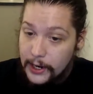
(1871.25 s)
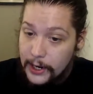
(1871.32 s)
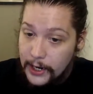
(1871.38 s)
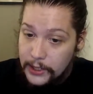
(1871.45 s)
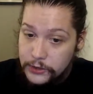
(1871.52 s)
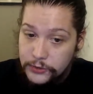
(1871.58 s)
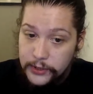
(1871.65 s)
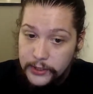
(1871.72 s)

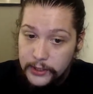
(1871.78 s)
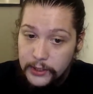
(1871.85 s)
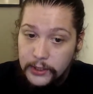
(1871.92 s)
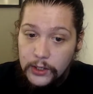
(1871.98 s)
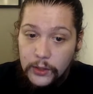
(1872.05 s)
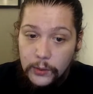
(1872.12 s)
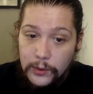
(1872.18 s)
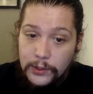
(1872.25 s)
Haj
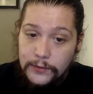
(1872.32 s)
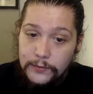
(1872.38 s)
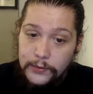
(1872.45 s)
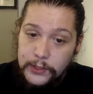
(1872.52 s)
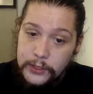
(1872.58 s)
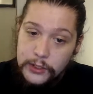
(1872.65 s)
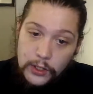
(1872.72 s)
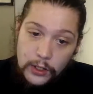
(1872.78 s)
Rida will have
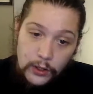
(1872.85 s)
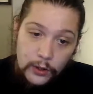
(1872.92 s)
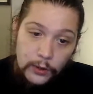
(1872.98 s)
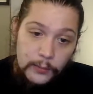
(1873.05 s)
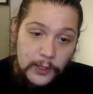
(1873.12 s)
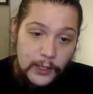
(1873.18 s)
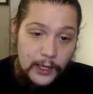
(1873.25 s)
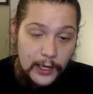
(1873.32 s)
reached home."